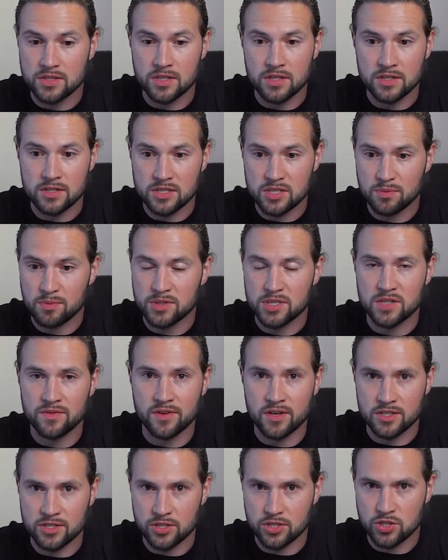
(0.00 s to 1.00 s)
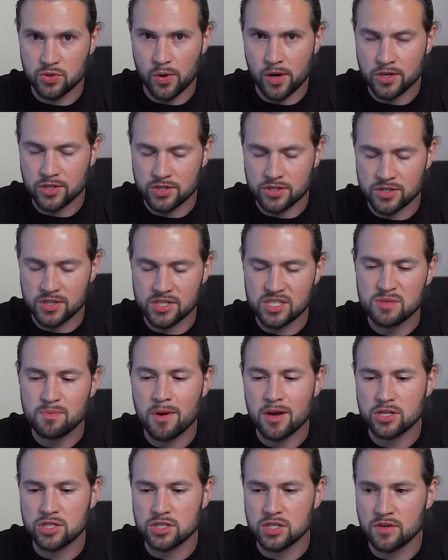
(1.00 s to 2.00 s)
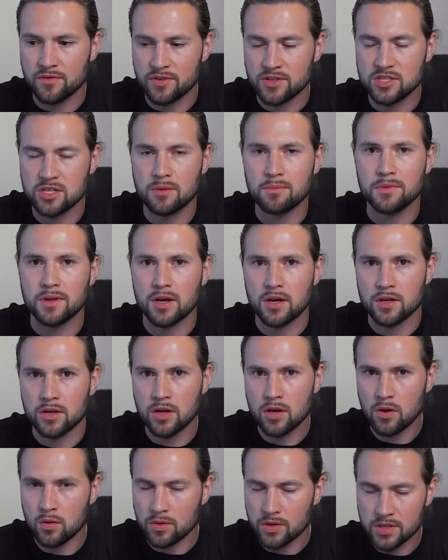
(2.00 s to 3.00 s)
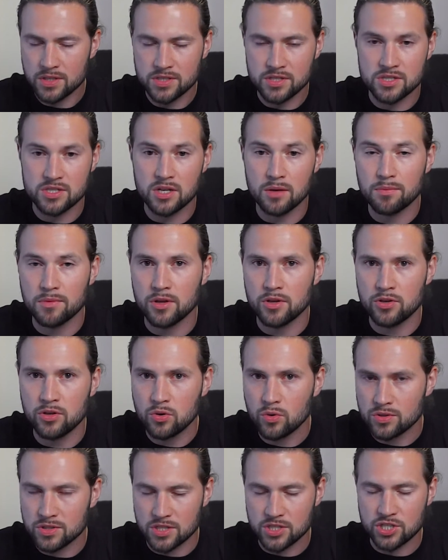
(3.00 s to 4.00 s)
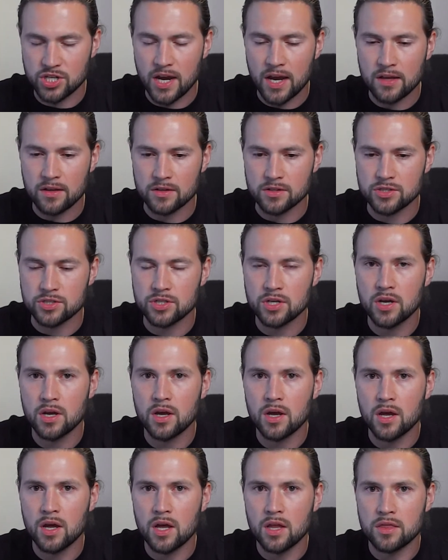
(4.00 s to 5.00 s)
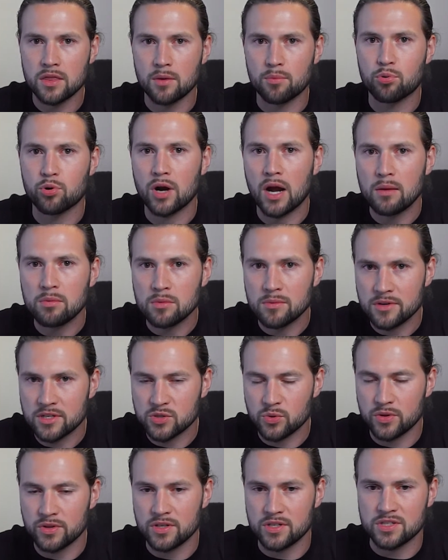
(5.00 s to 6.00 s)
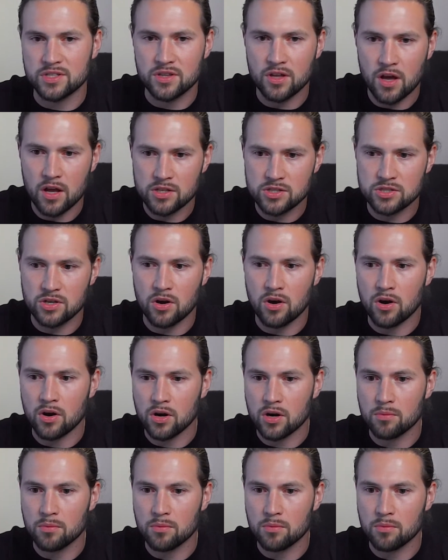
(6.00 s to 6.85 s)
in specific situations, especially if it's something unknown. This is something new. It's a challenge. The problem is when these thoughts are